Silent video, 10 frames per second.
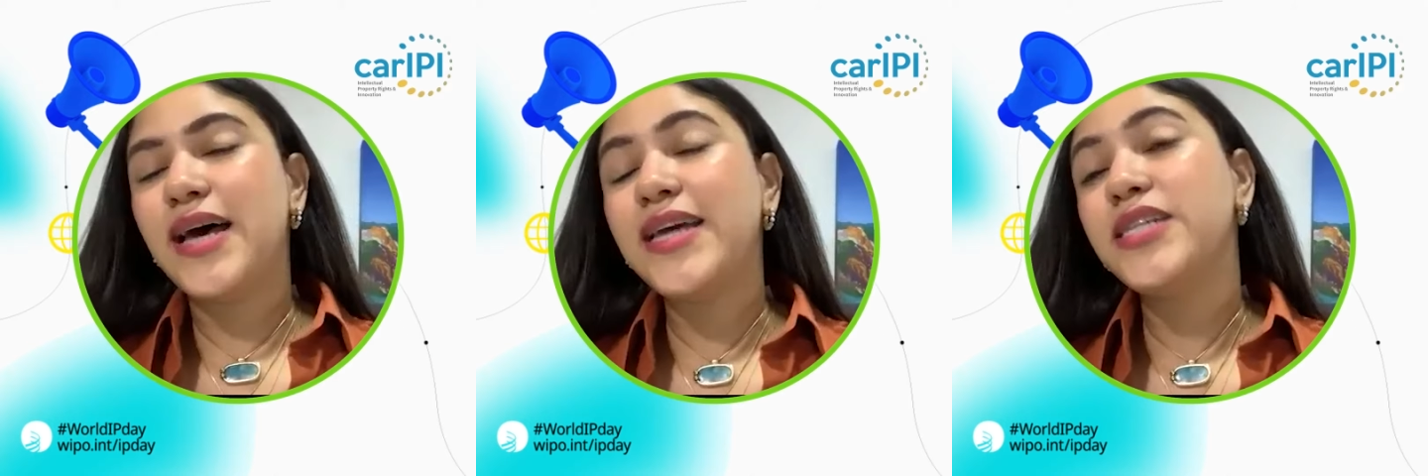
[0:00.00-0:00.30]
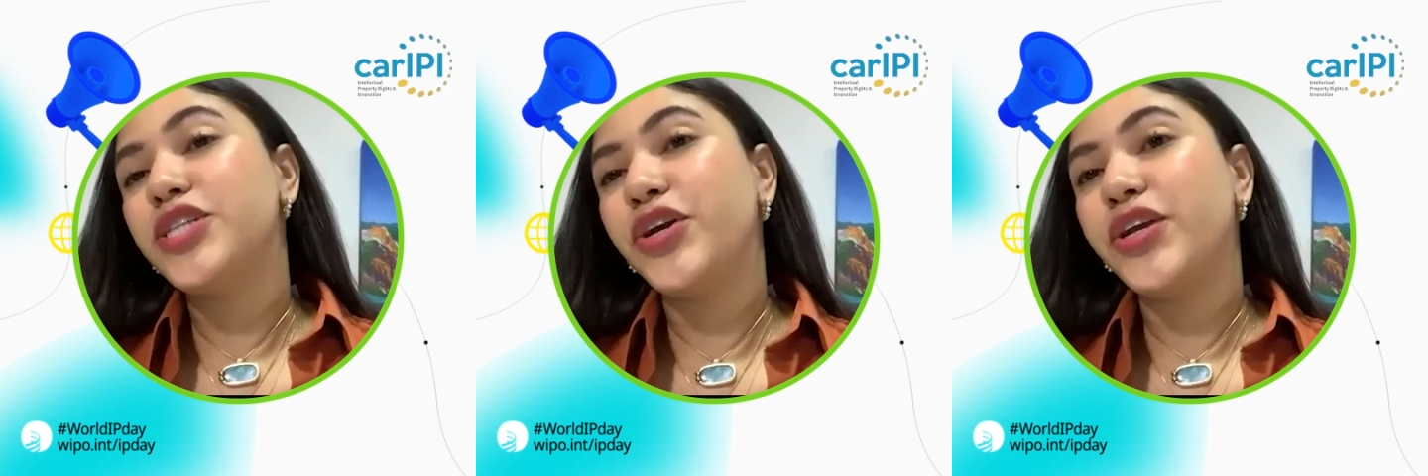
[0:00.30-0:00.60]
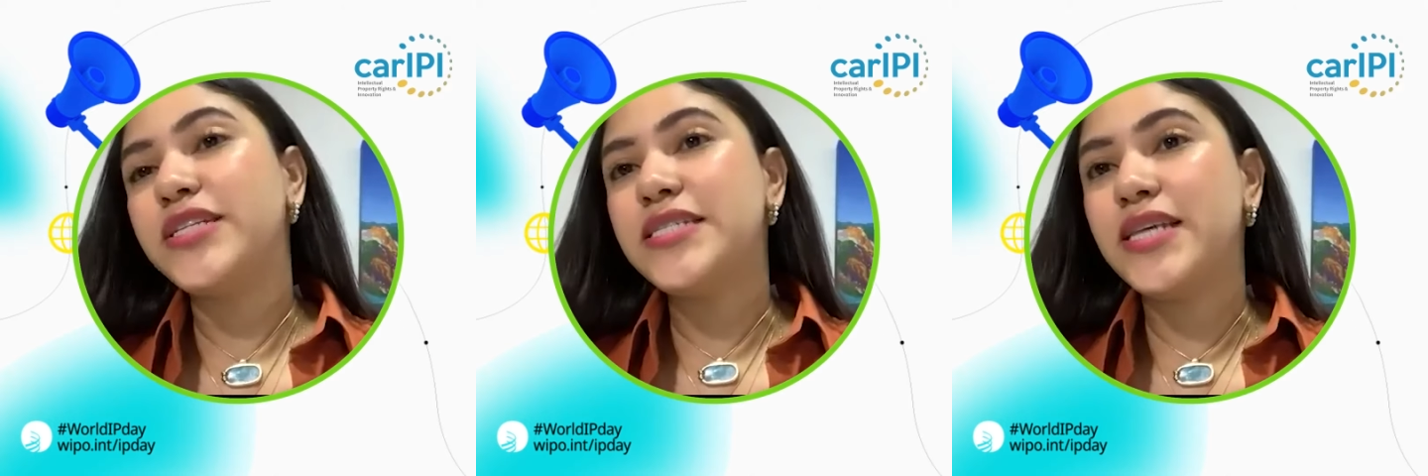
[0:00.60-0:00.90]
I
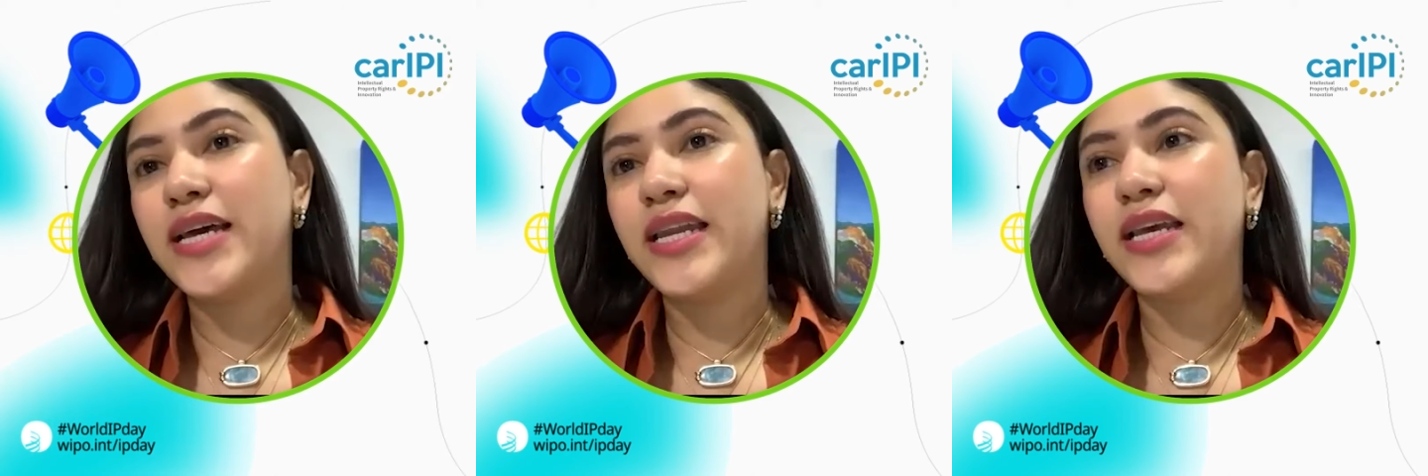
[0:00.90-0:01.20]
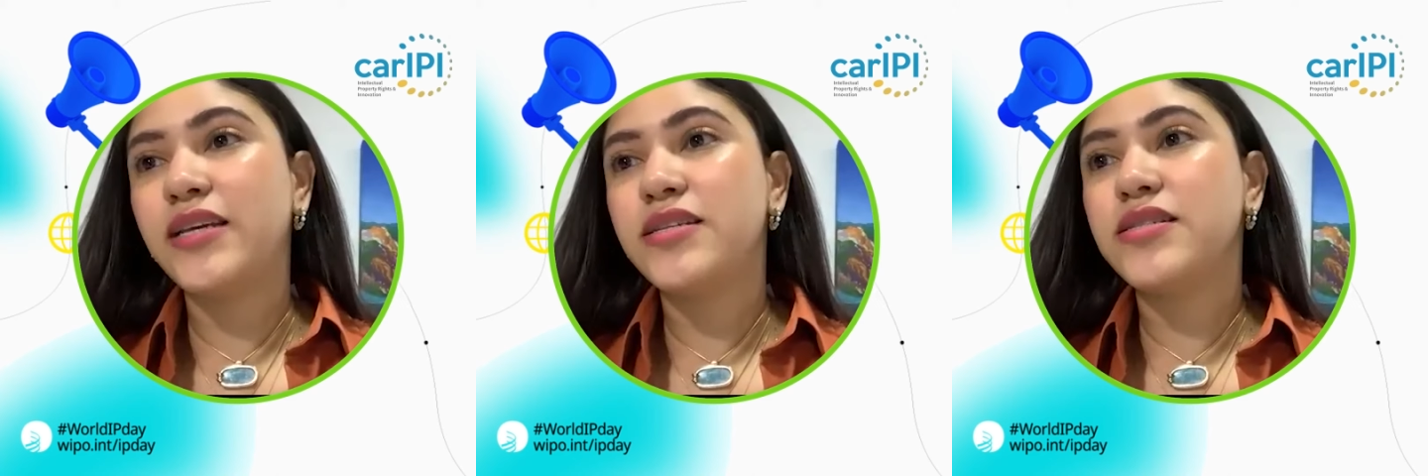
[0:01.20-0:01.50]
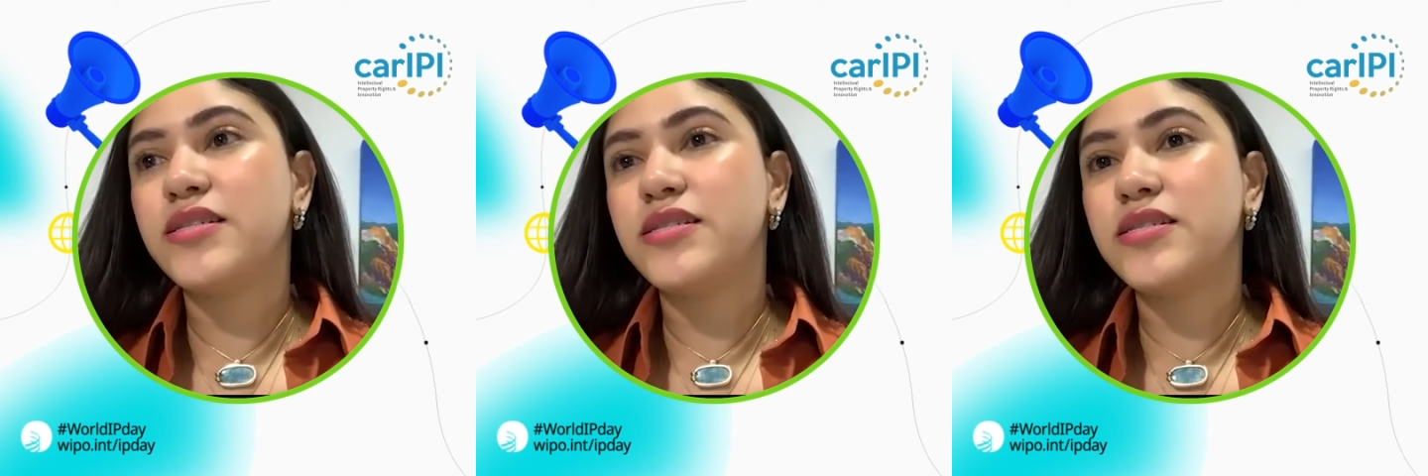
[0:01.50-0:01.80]
started designing
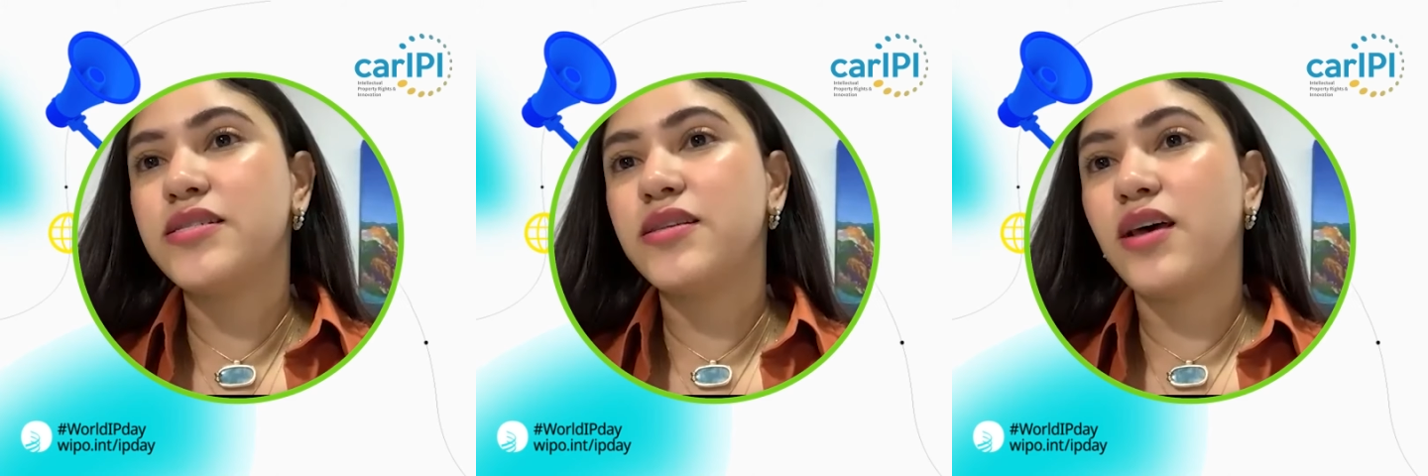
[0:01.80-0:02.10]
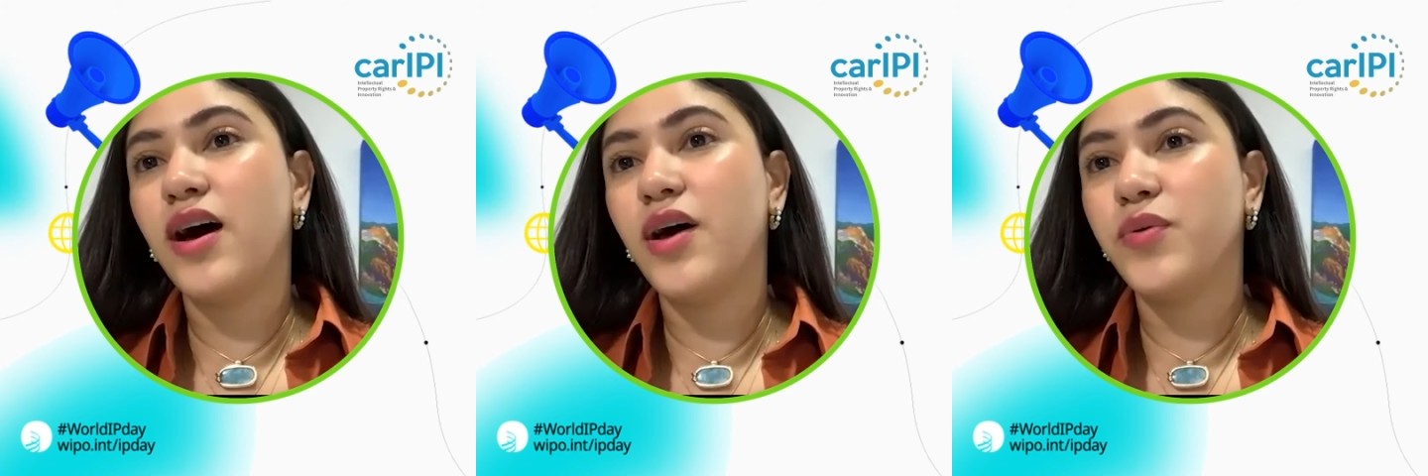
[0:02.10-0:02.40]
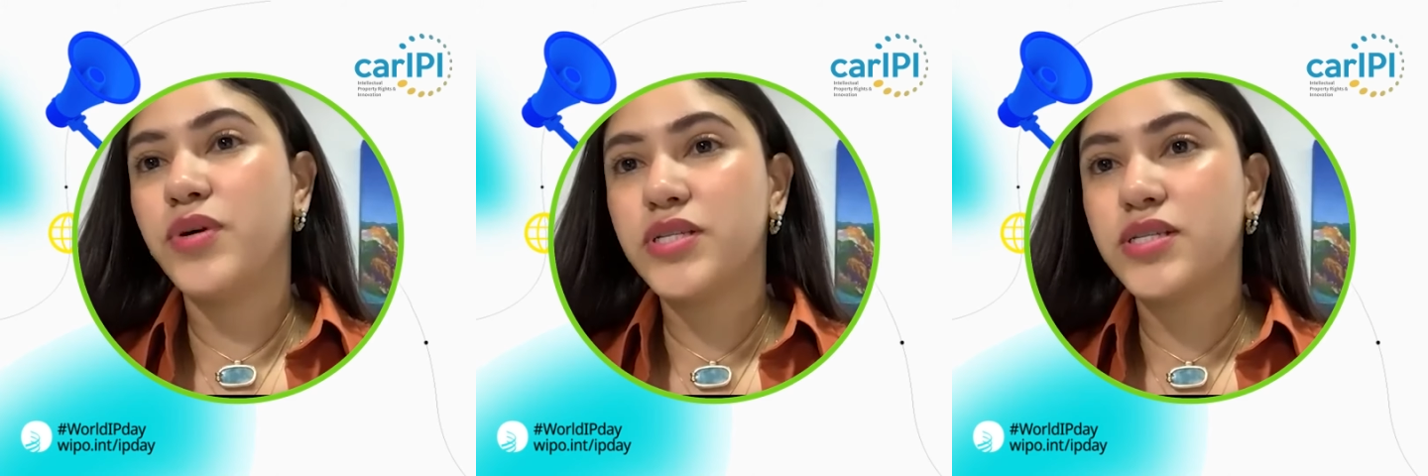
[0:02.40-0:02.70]
since I
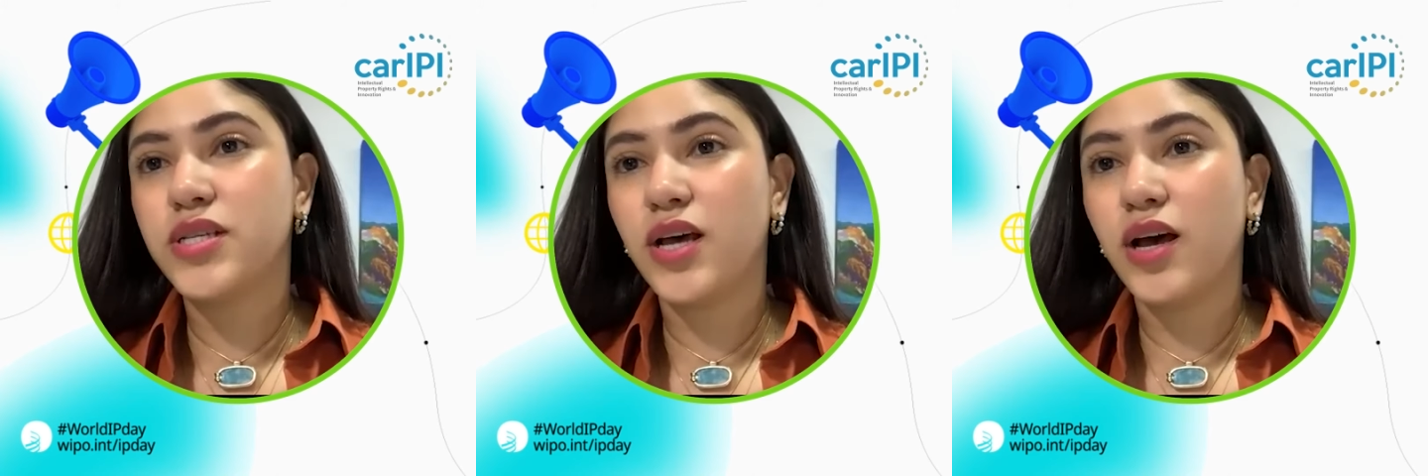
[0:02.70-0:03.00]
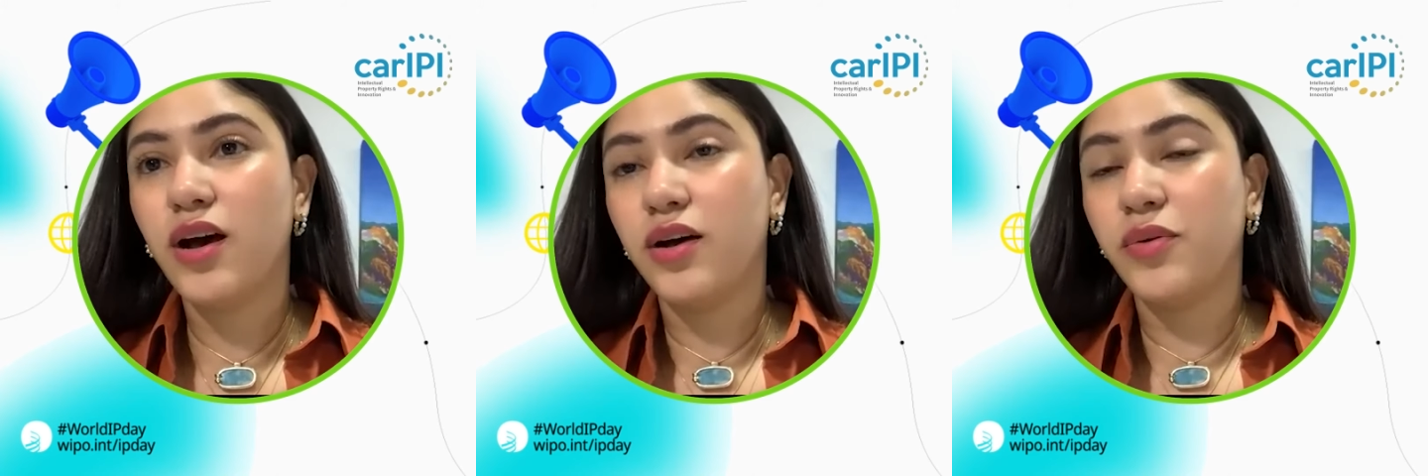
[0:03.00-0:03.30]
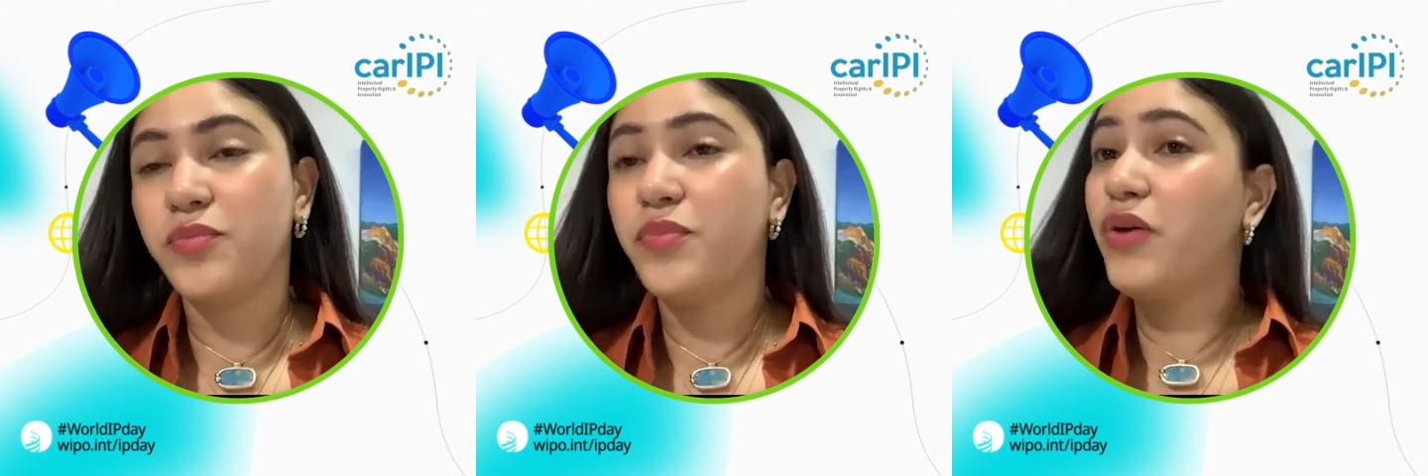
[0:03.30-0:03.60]
was
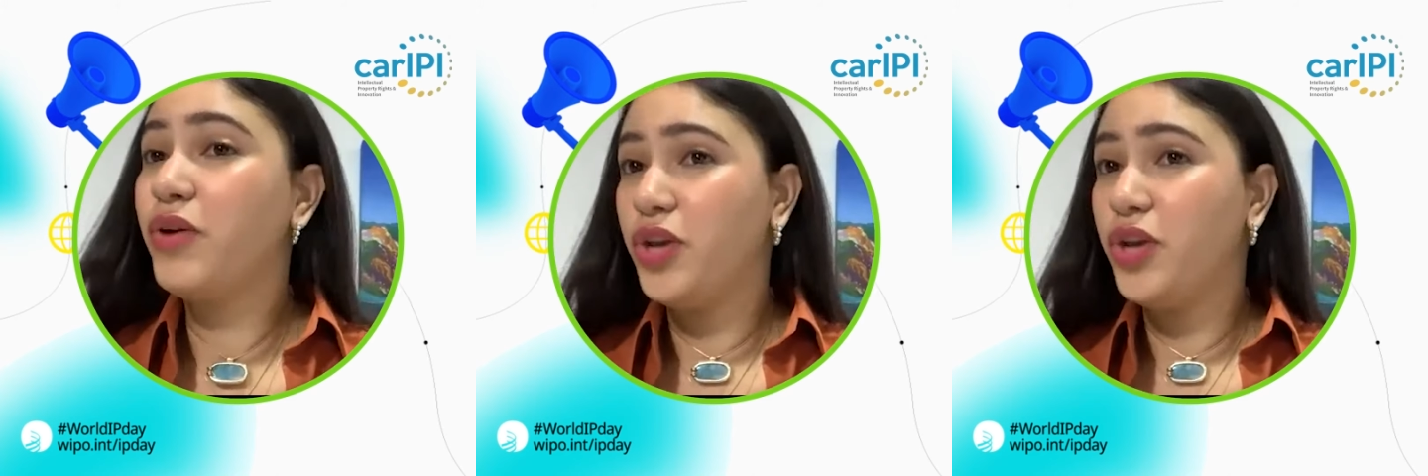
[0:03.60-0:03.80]
very